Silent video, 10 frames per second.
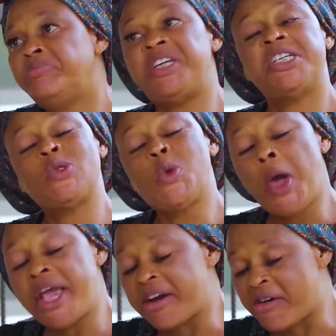But it's
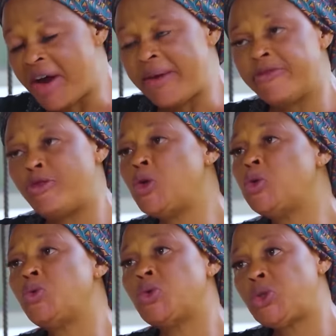not a crime for
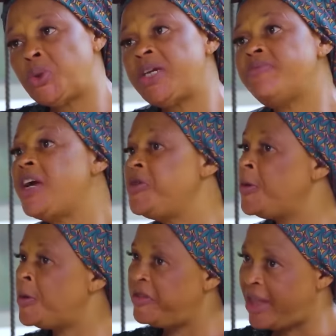you to show them that
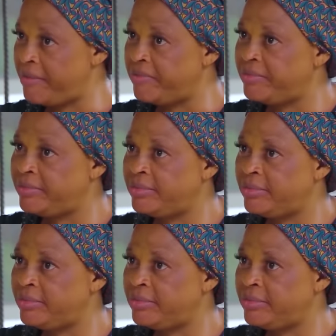you love them